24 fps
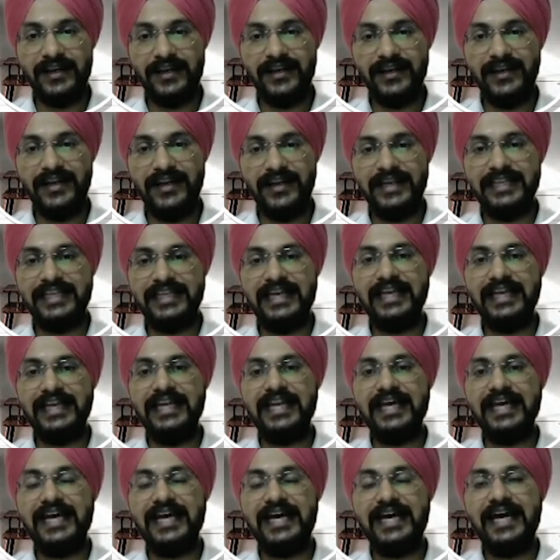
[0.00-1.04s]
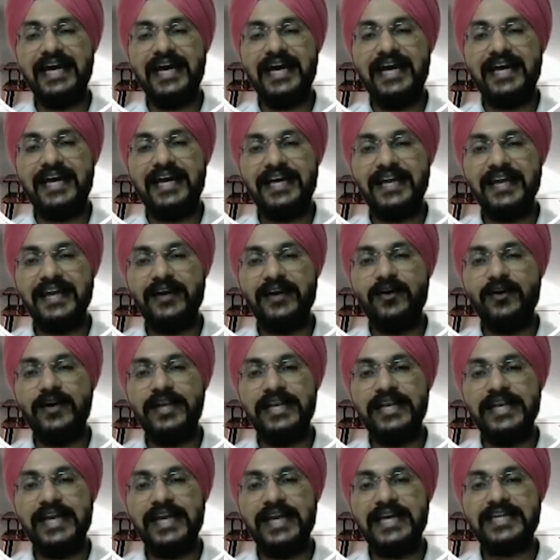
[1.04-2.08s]
and then click on
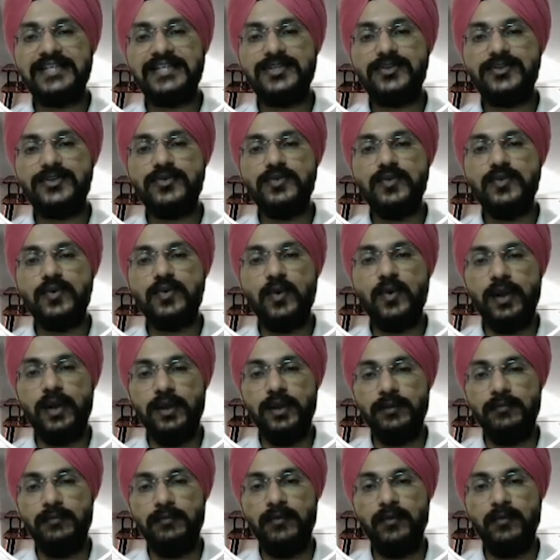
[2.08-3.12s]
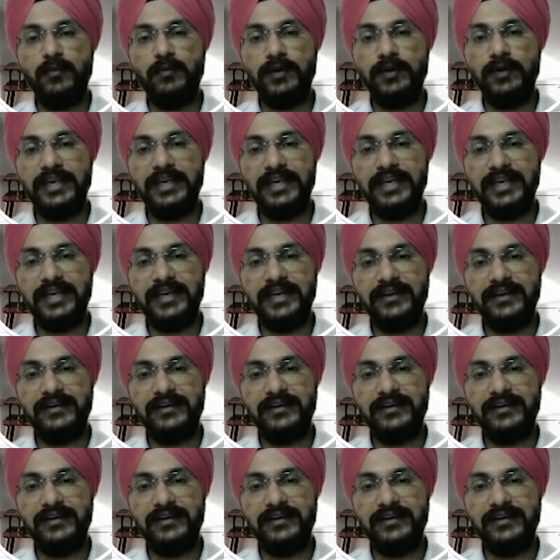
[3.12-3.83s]
text to column over here.